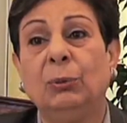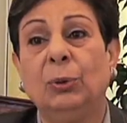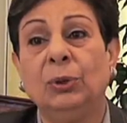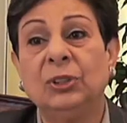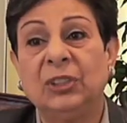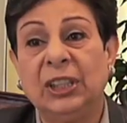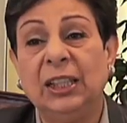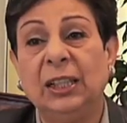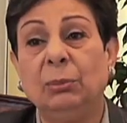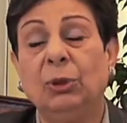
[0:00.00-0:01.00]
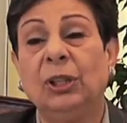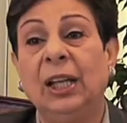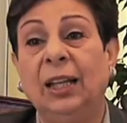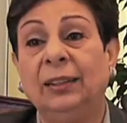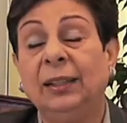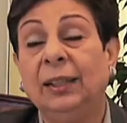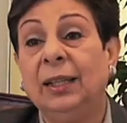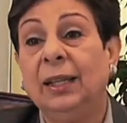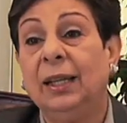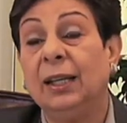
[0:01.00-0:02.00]
walls, stealing more land,
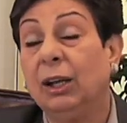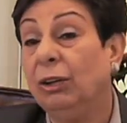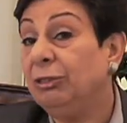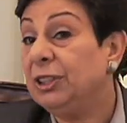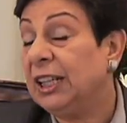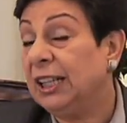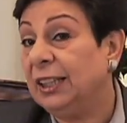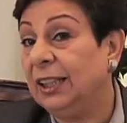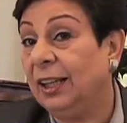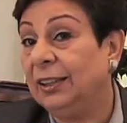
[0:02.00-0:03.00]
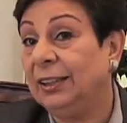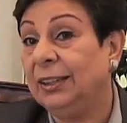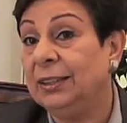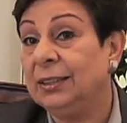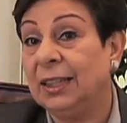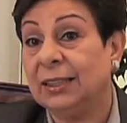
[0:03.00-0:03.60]
confiscating IDs,